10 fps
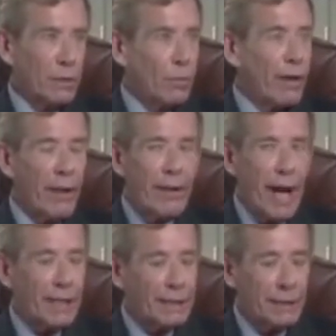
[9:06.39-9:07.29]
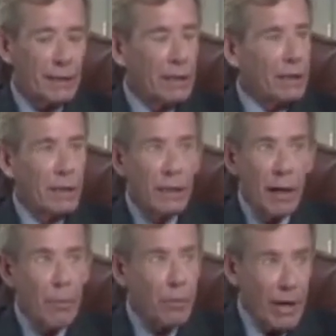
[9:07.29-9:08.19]
Whether that's
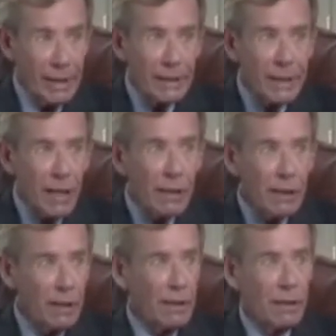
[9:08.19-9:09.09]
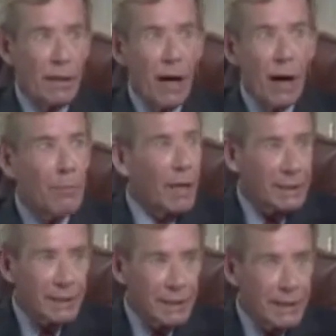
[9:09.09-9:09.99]
a brain cell, a
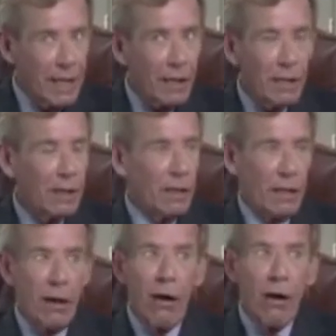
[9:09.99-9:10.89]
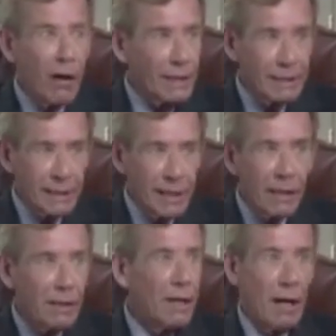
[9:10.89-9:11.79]
muscle cell, a heart
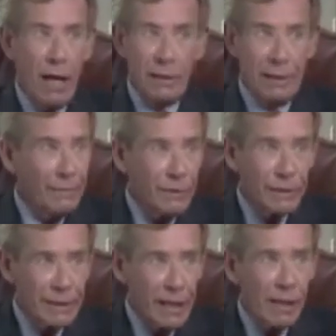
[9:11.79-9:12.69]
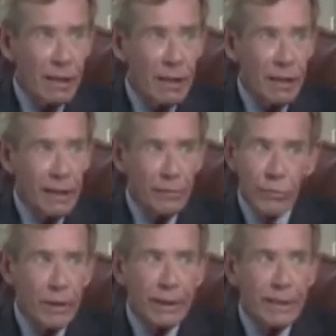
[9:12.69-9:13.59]
cell, a liver cell, it
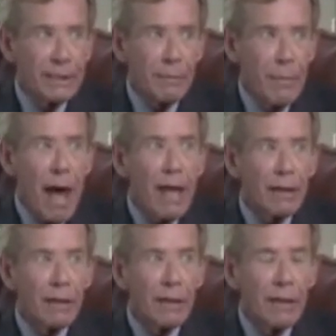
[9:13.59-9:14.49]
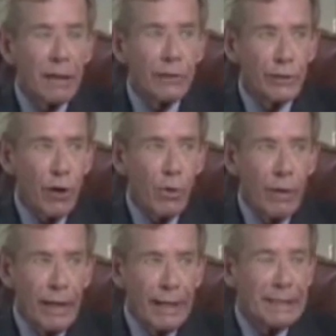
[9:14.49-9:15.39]
really doesn't matter.
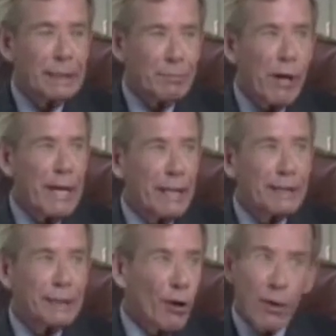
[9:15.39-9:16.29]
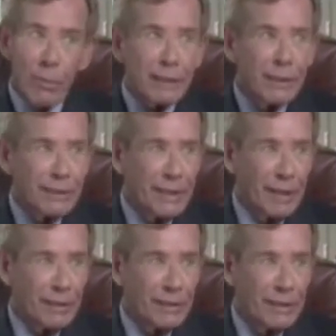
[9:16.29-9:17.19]
So his springs are muscle
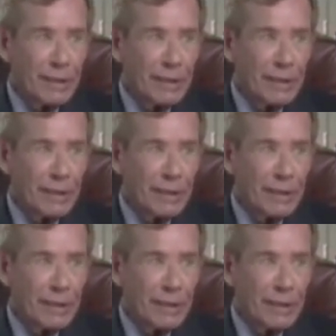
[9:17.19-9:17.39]
cells.